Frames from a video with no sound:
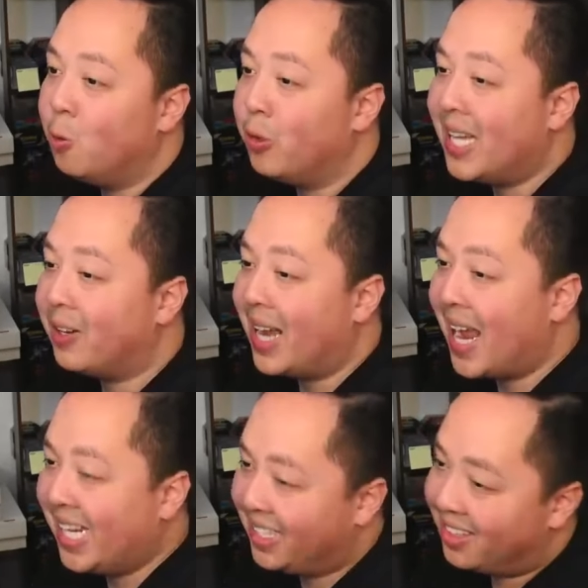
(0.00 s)
without
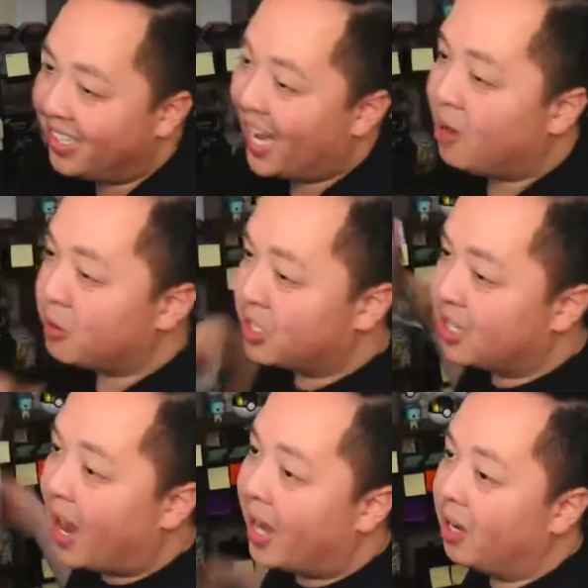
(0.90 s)
anything
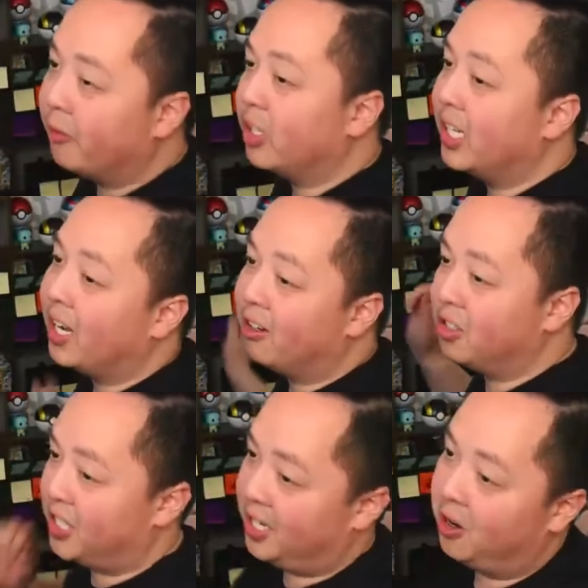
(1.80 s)
outside of the
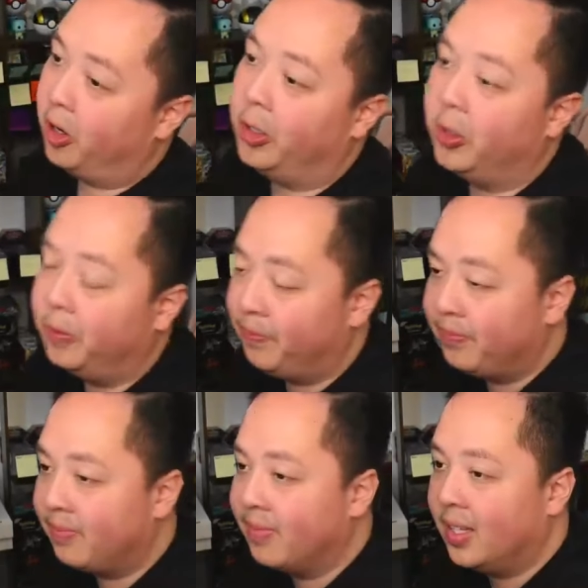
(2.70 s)
guaranteed holo.
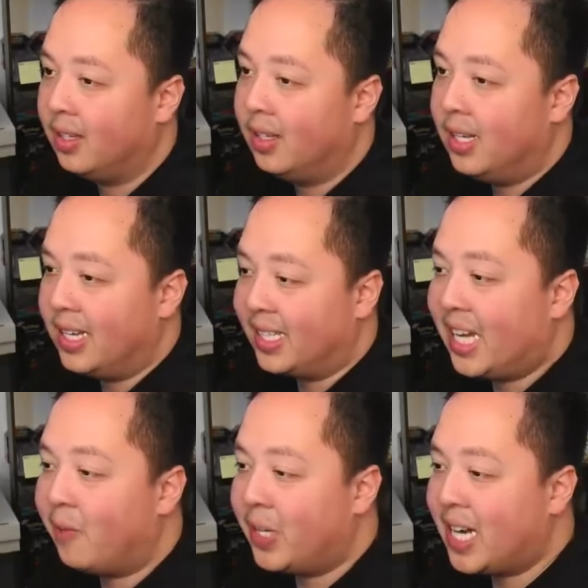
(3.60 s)

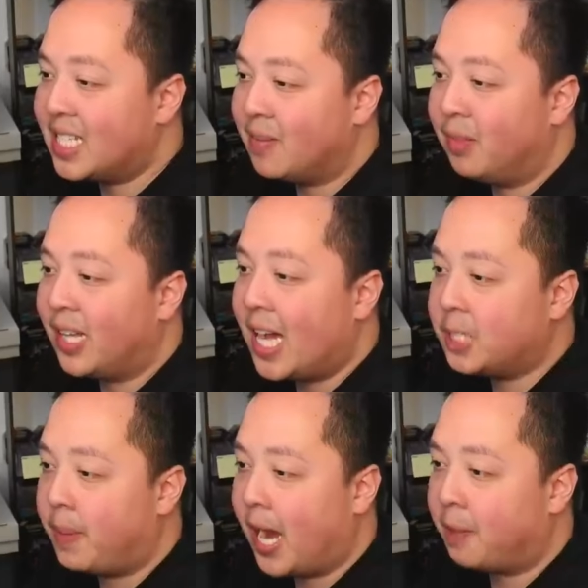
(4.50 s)
Can we get some
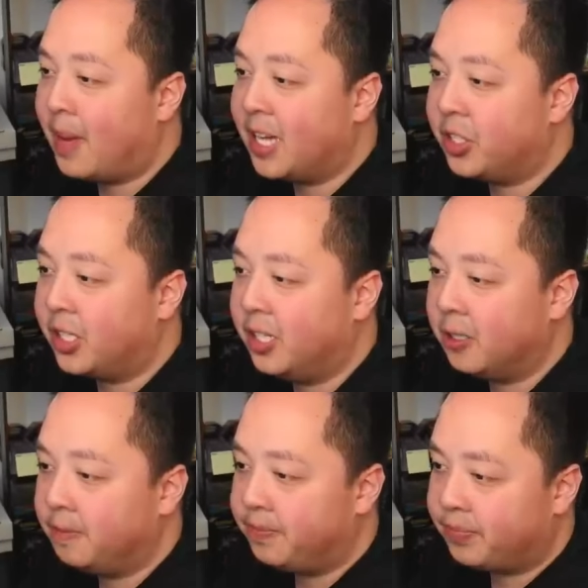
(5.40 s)
last pack magic here?